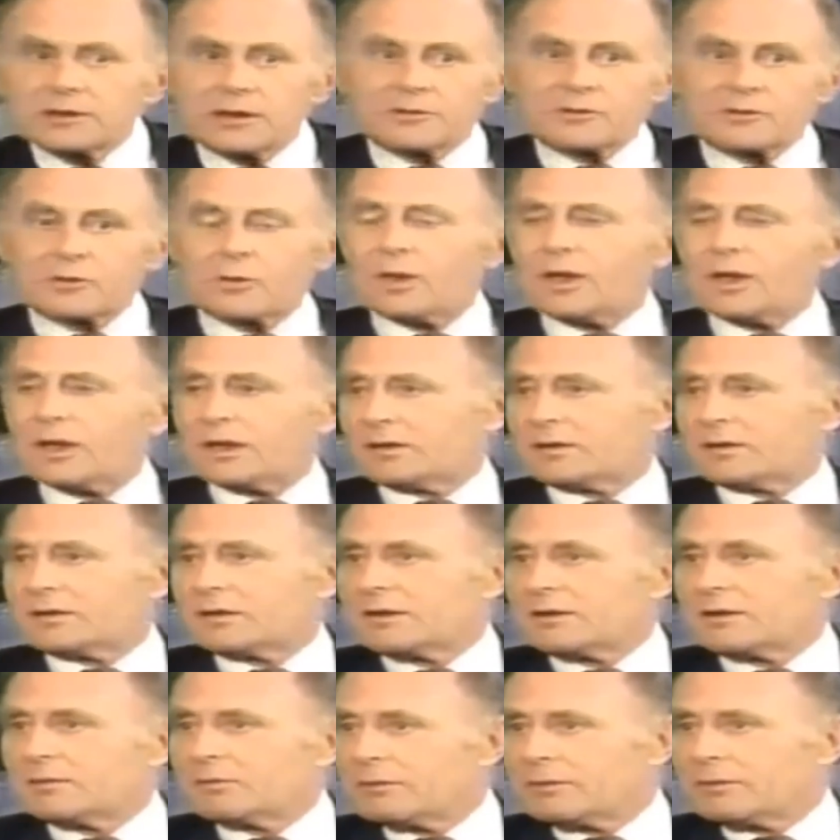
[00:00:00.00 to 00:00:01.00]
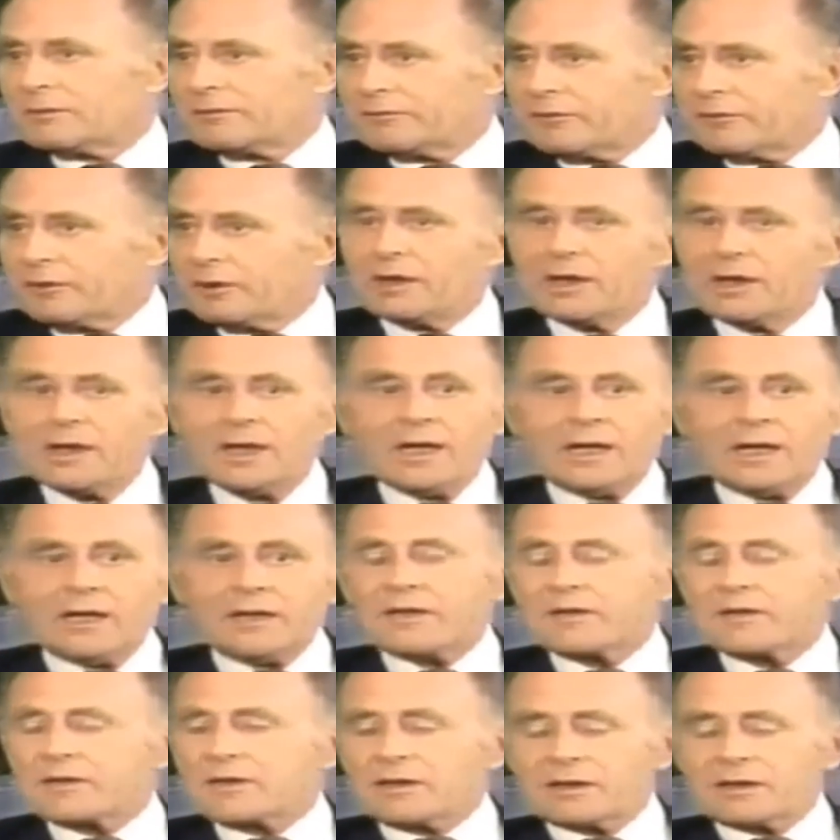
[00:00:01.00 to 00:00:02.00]
times quieter than they were before,
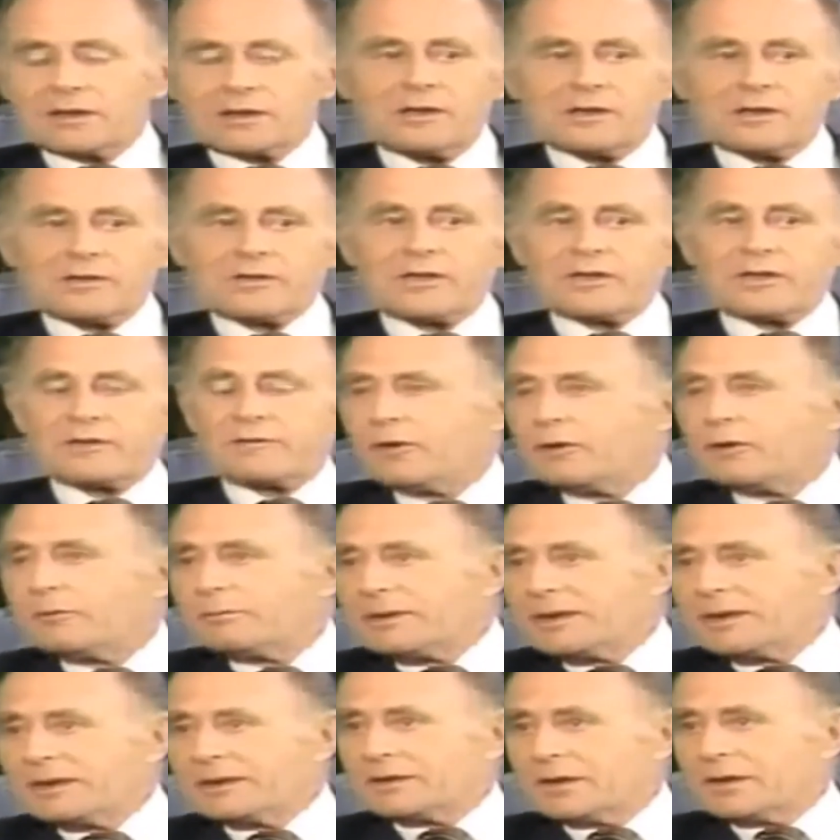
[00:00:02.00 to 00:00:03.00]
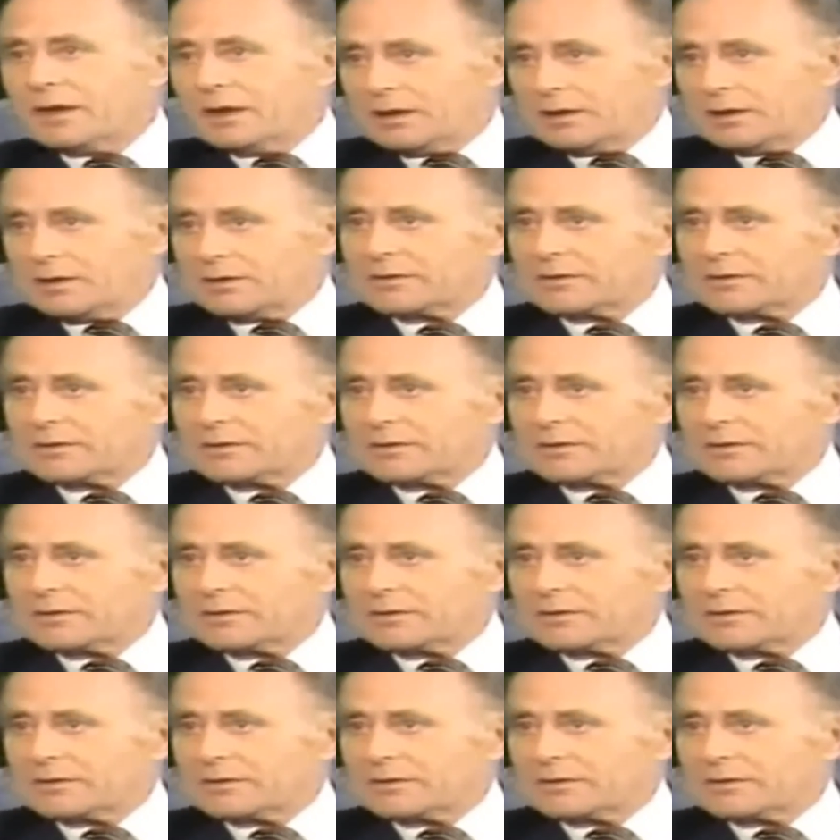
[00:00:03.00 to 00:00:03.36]
and that's going to cost us $4 billion